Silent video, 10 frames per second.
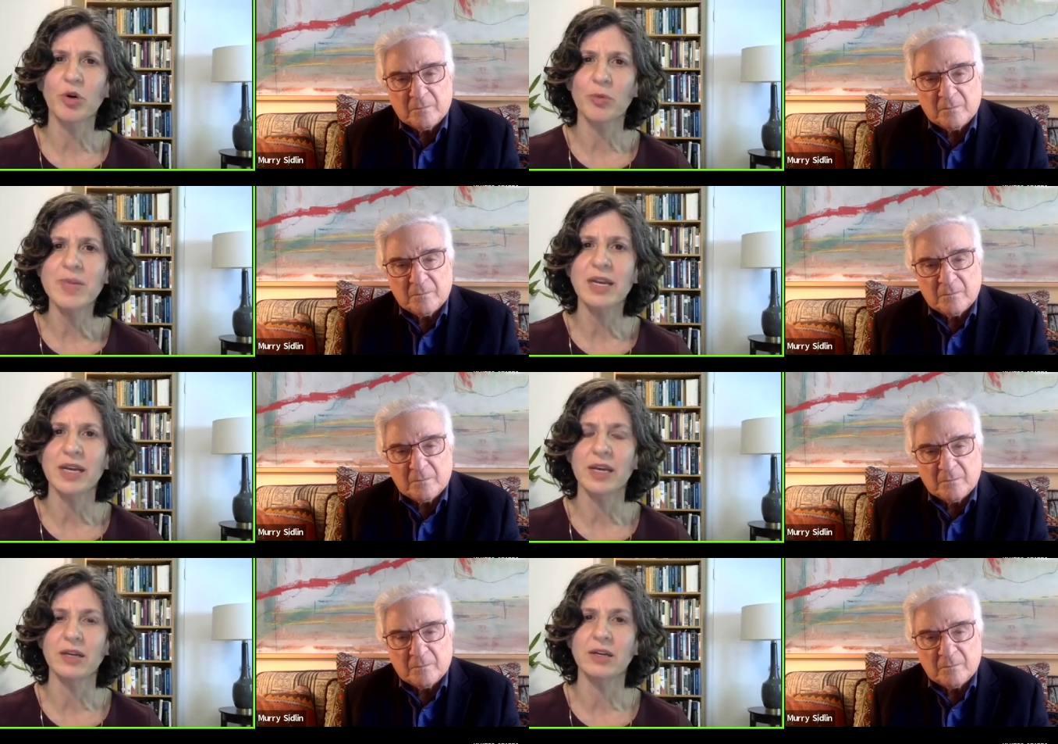
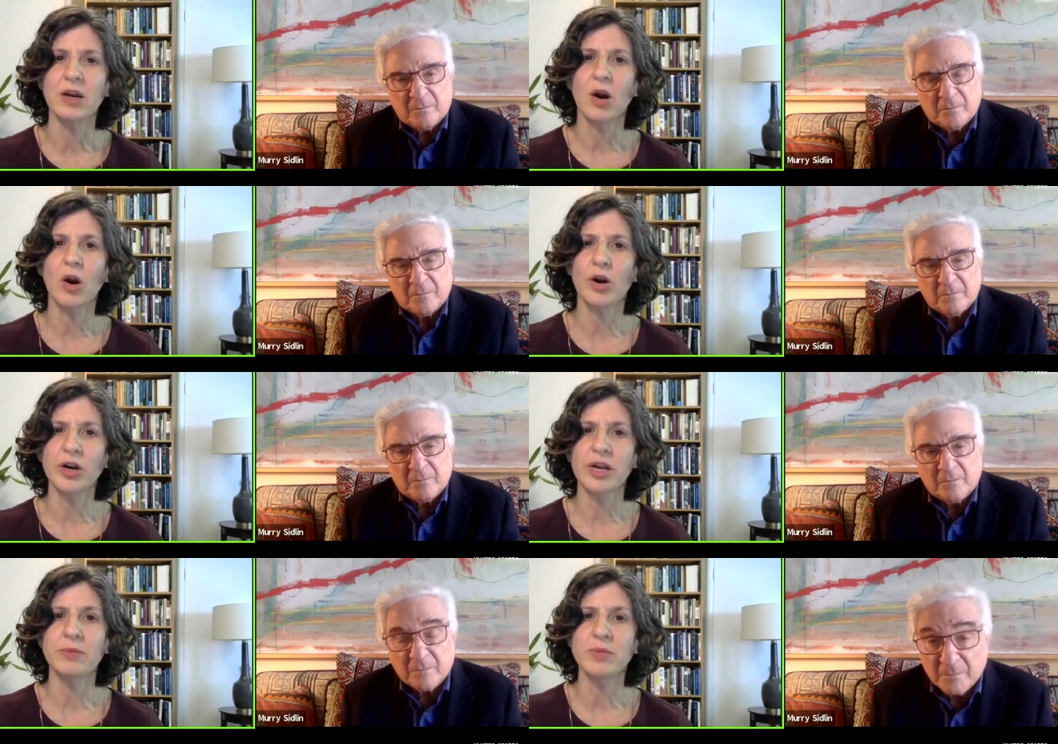Speaker 1: permitted
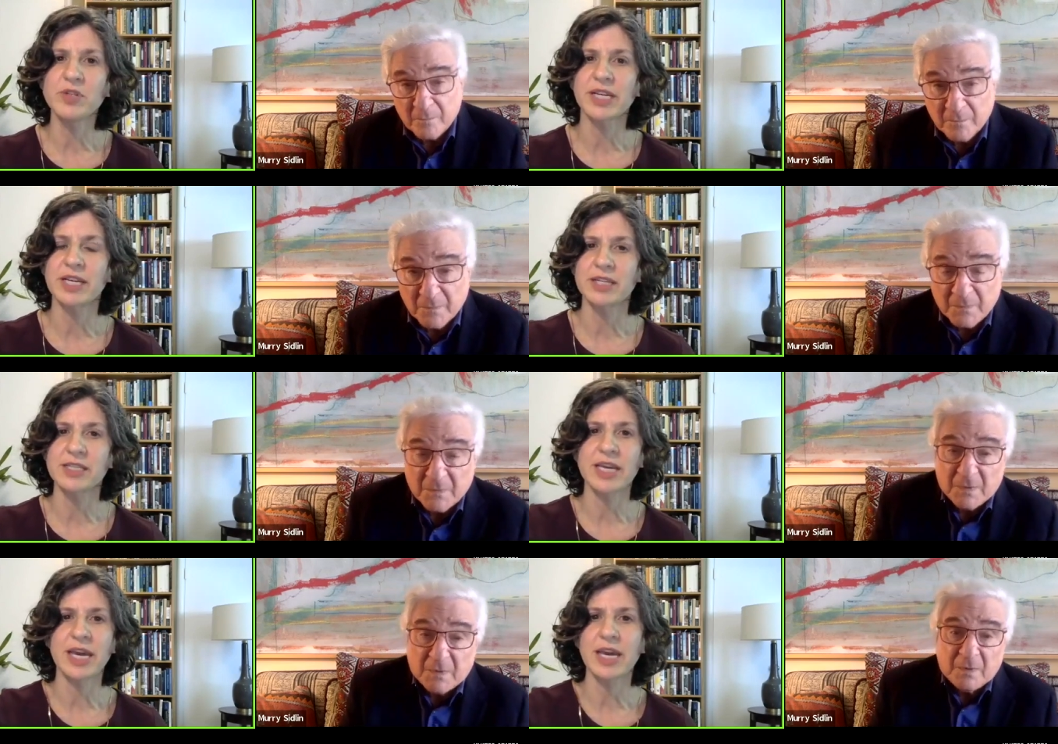art and music in
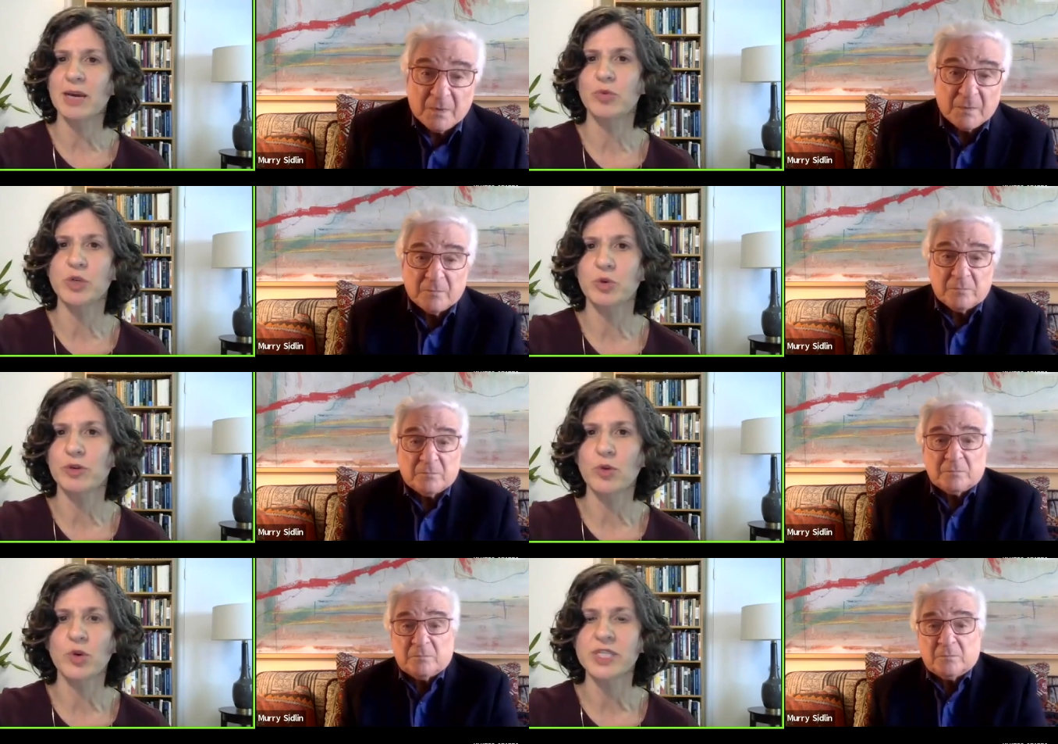this camp, which were
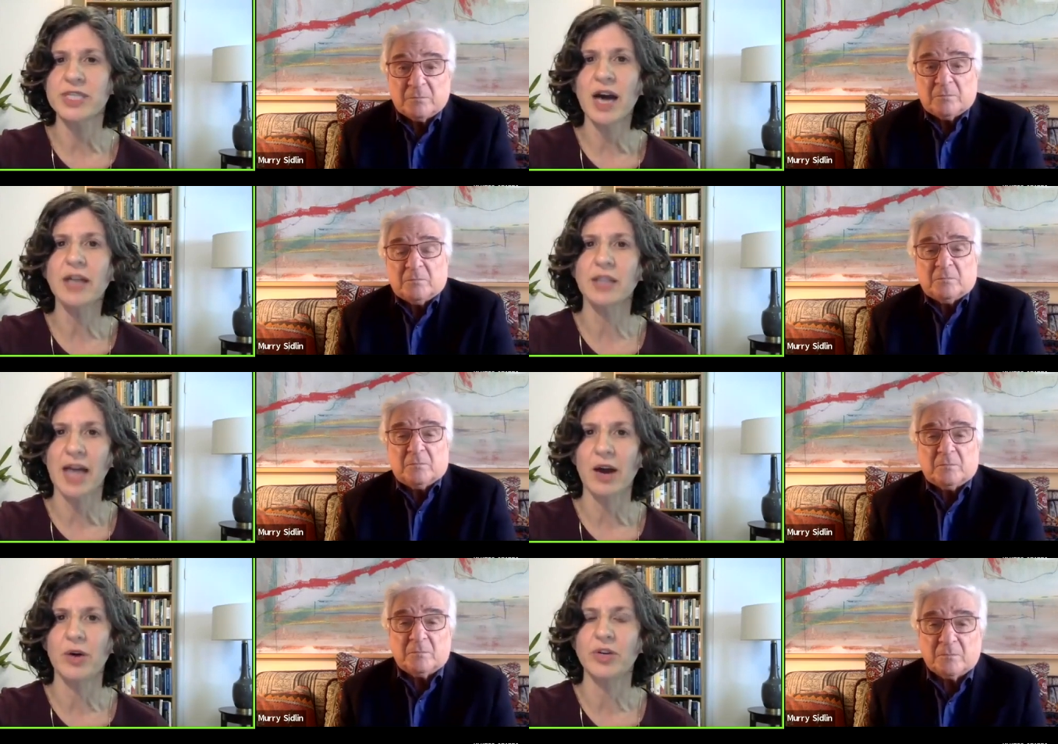of course not
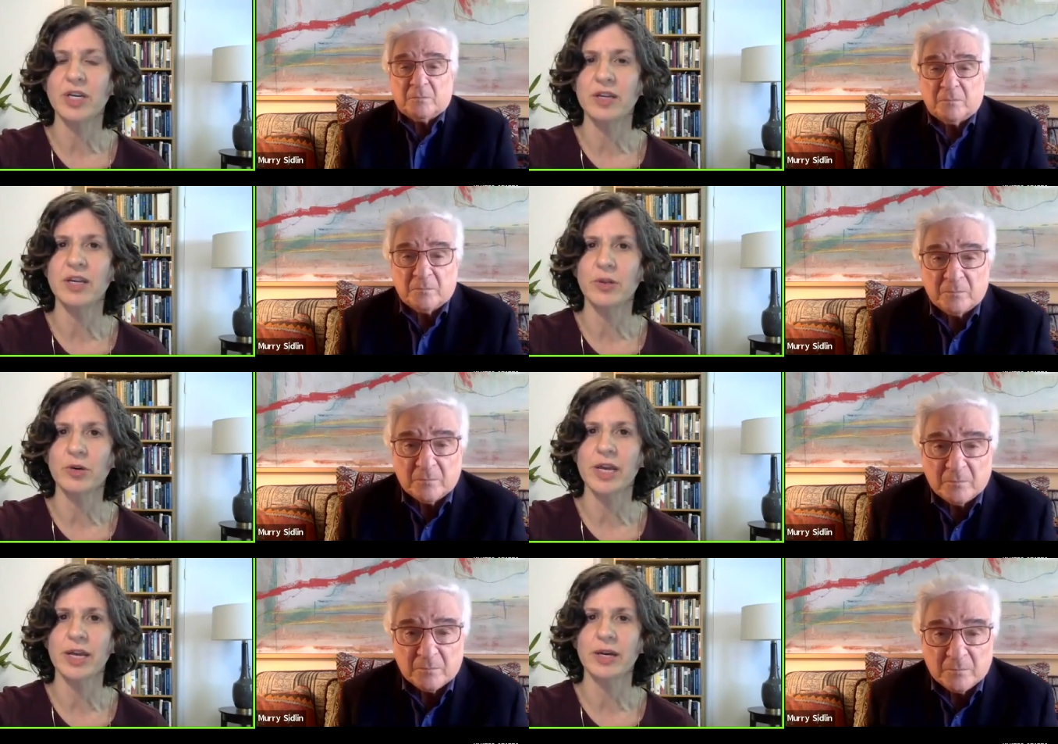allowed in the other
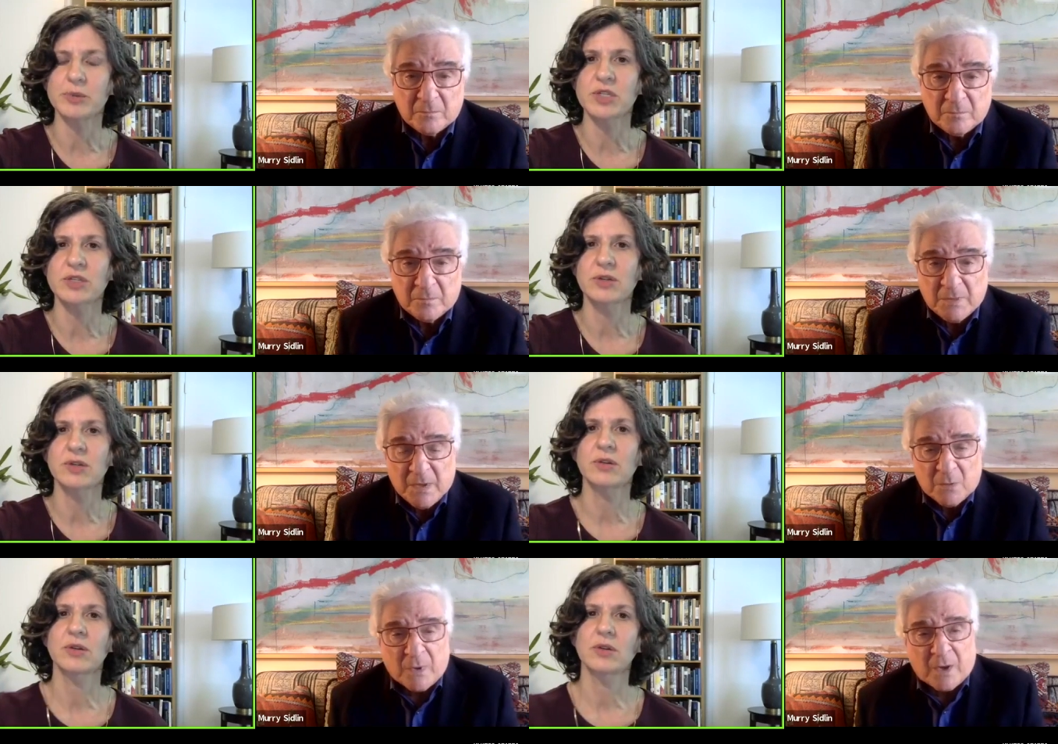camps.
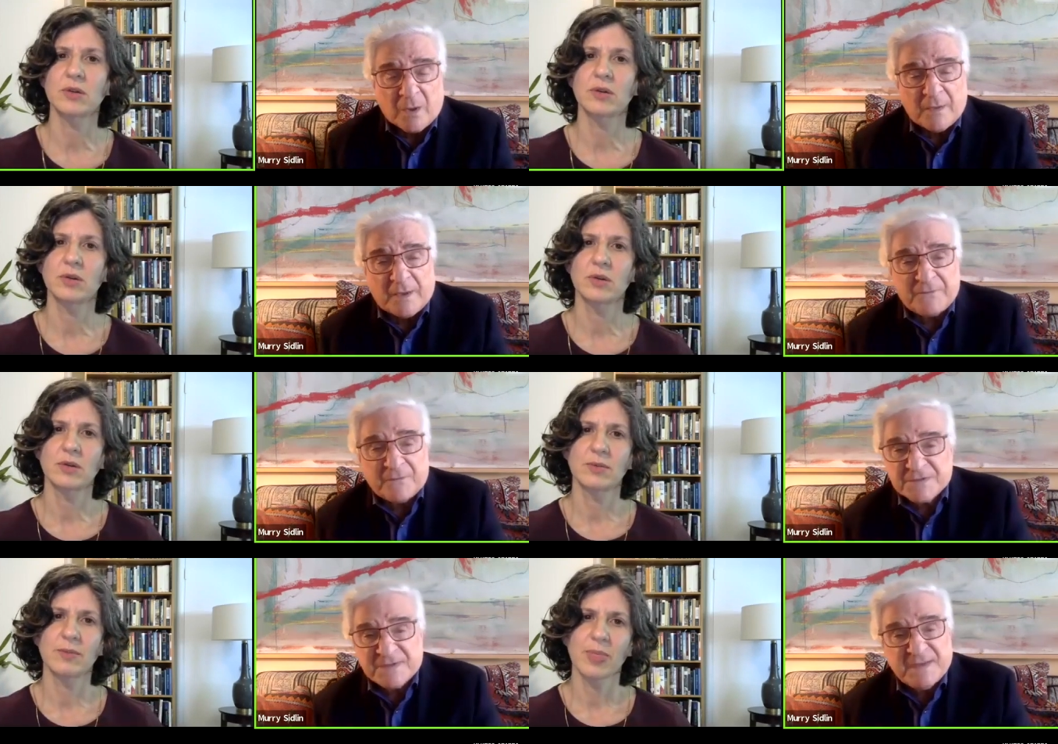
Speaker 2: Well, at
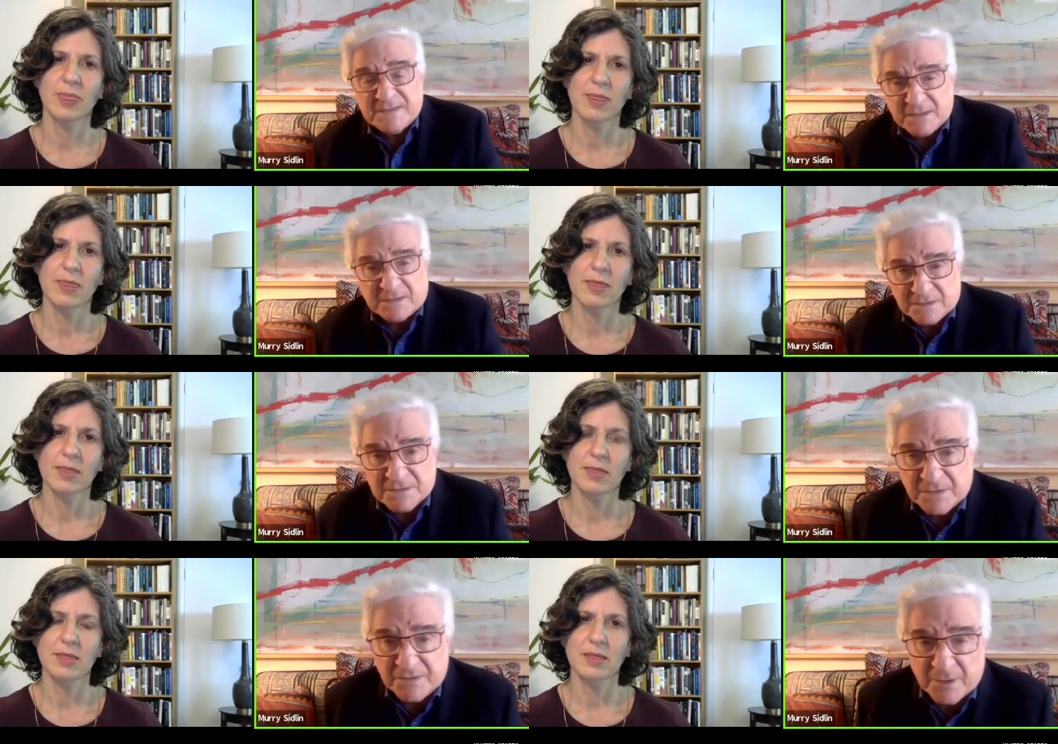first they didn't.
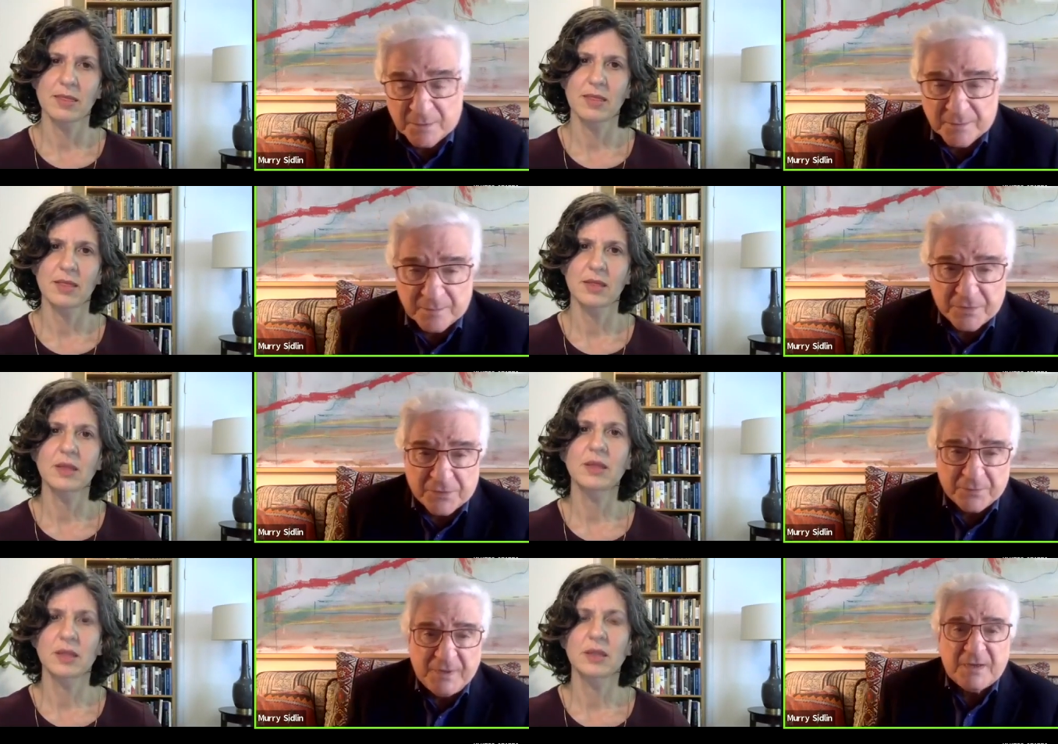There were
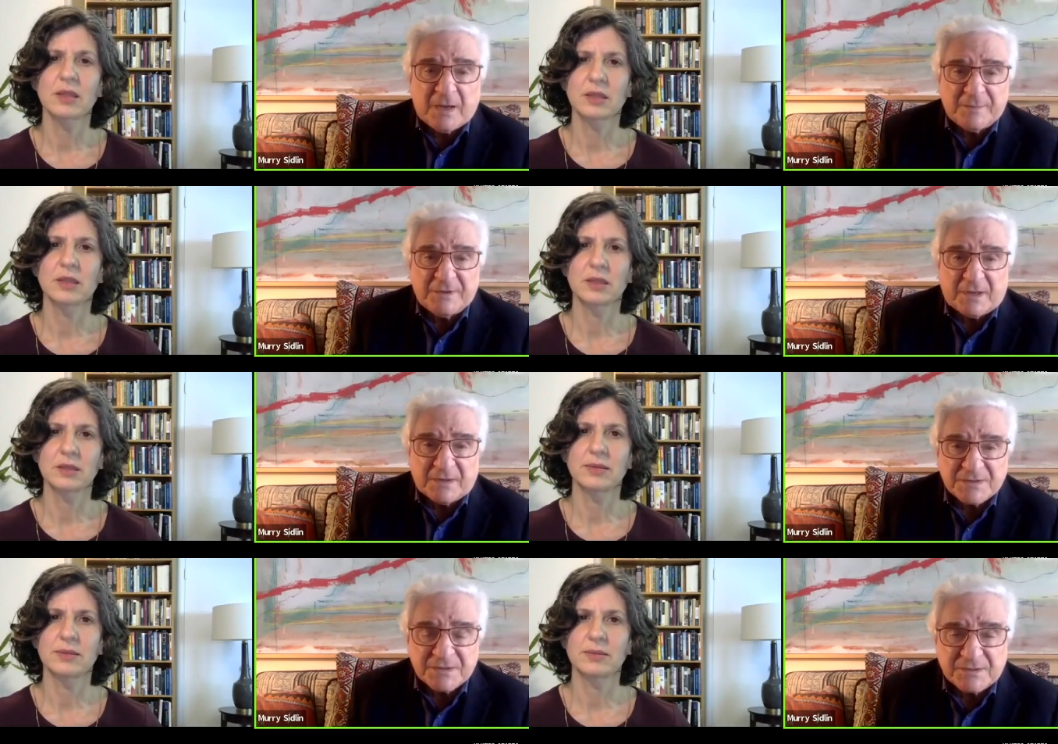three
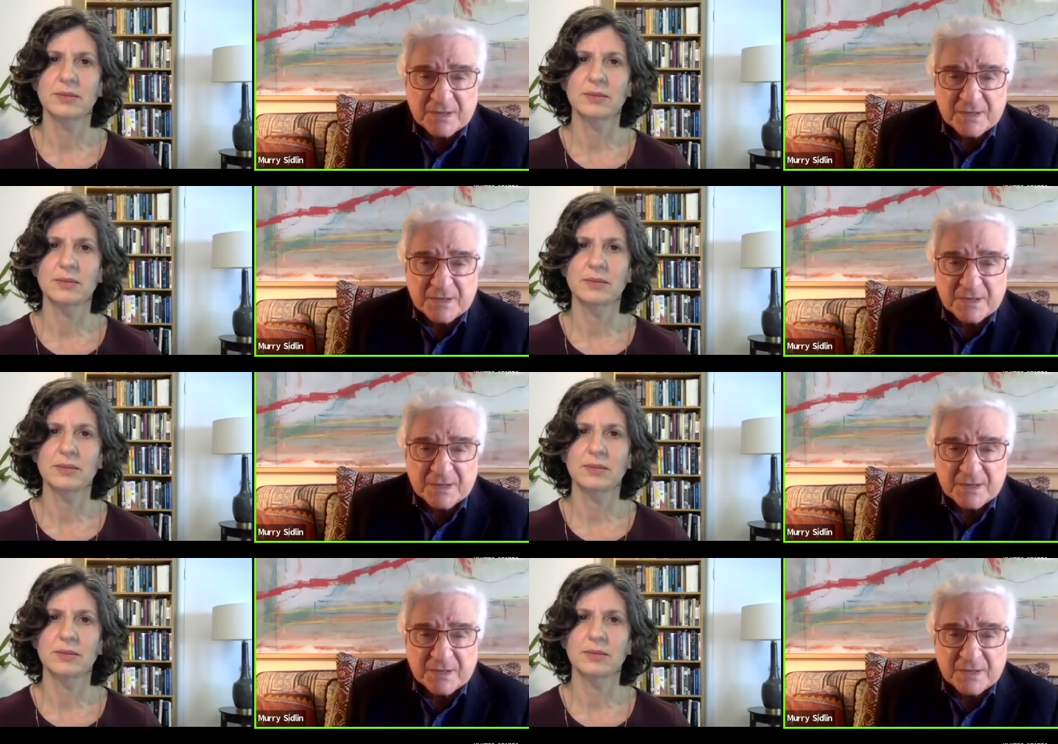commandants at